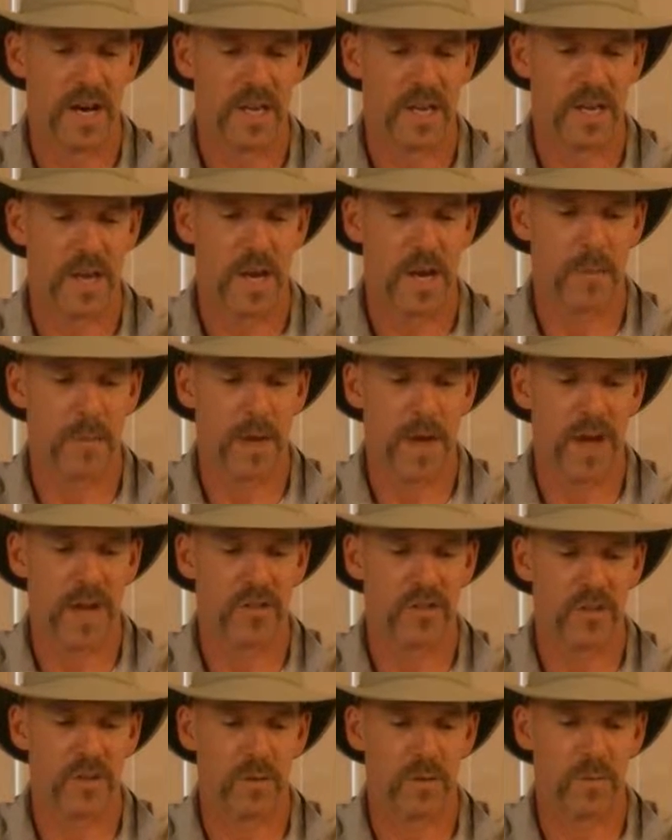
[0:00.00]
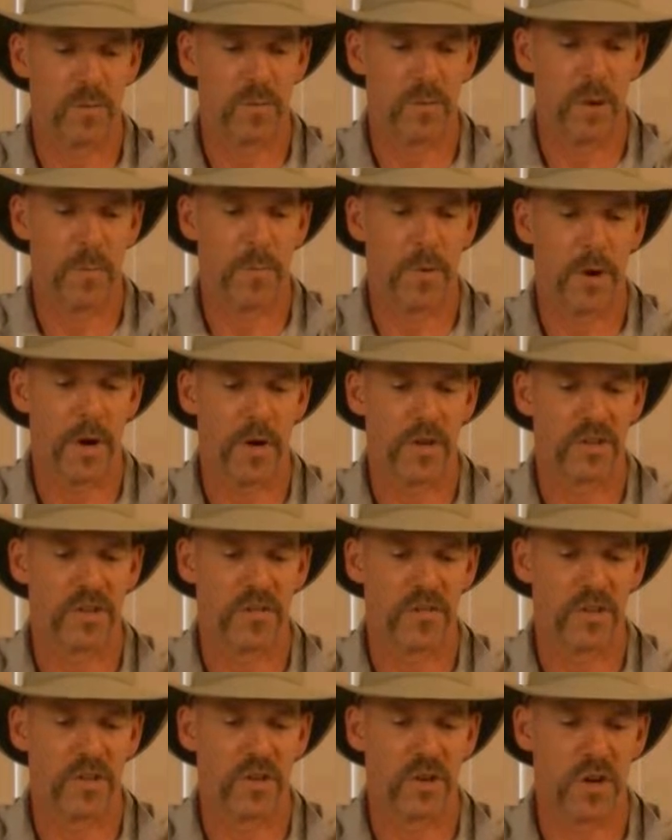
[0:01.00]
Can't imagine what parts
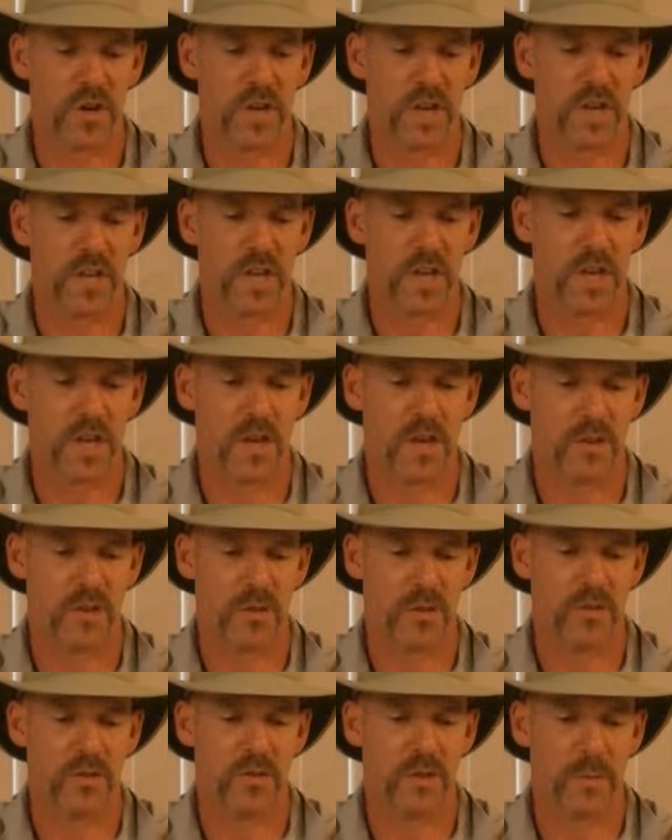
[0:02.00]
of the turkey they use